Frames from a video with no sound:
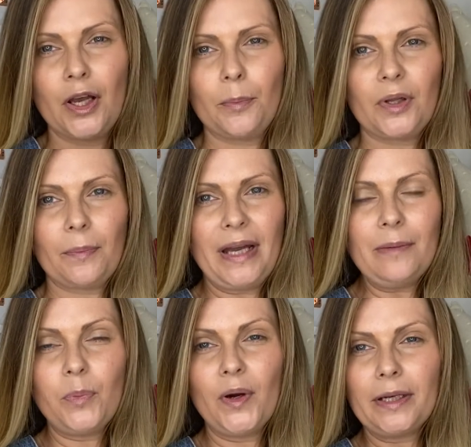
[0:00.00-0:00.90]
But the
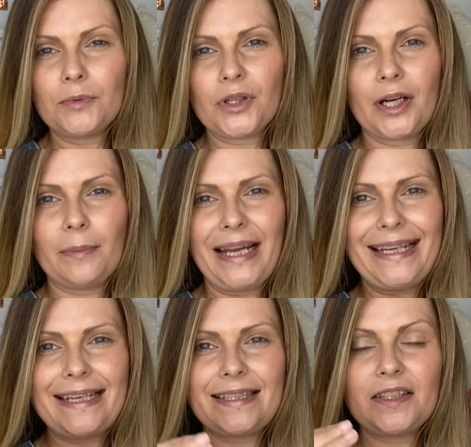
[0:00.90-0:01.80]
main point I'm trying to
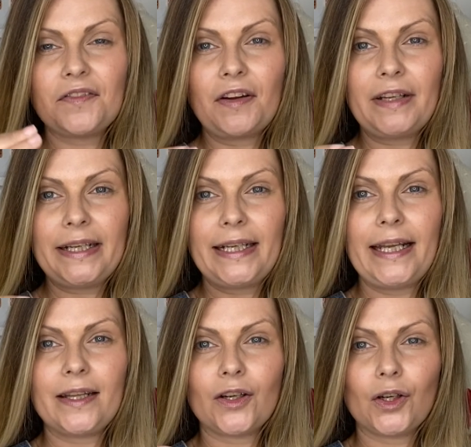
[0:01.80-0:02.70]
make is it's very
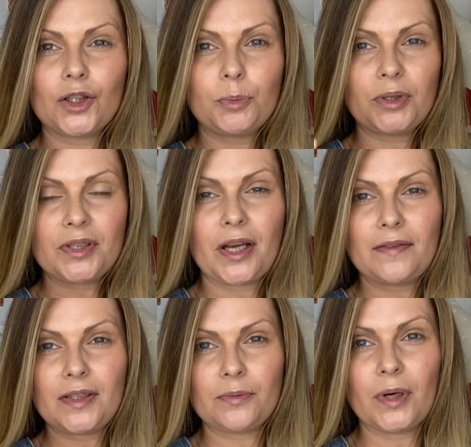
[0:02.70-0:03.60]
clear that God
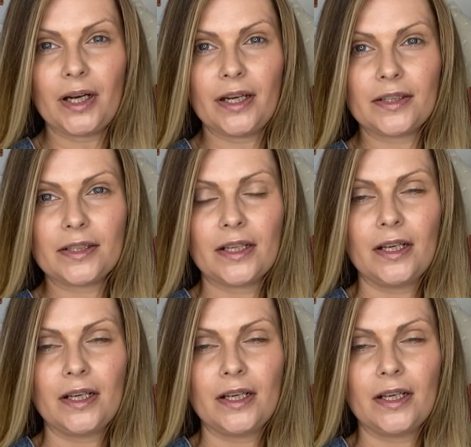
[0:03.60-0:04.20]
preserves his word.